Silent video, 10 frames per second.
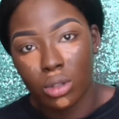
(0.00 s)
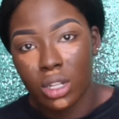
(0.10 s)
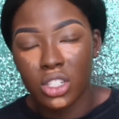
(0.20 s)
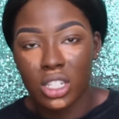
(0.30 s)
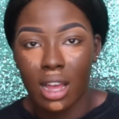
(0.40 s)
You
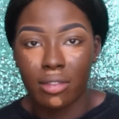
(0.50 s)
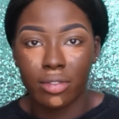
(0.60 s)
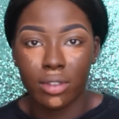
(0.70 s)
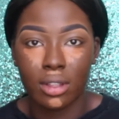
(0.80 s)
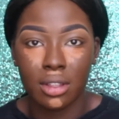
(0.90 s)
literally have
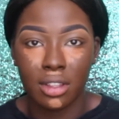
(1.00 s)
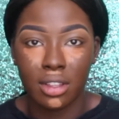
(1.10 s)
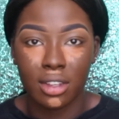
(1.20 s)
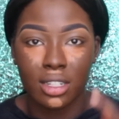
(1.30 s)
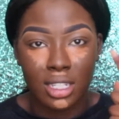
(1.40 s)

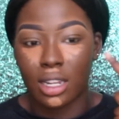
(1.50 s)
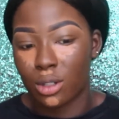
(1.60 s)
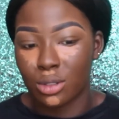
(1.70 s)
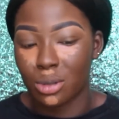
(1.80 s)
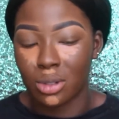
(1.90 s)
concealer
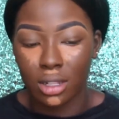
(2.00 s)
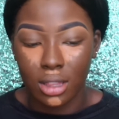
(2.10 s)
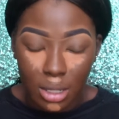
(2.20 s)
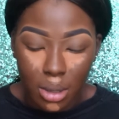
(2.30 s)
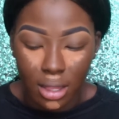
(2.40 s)
contour.
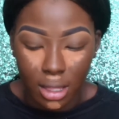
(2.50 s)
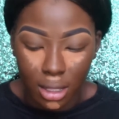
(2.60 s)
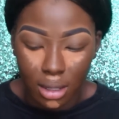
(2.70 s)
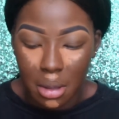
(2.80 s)
That's what I think.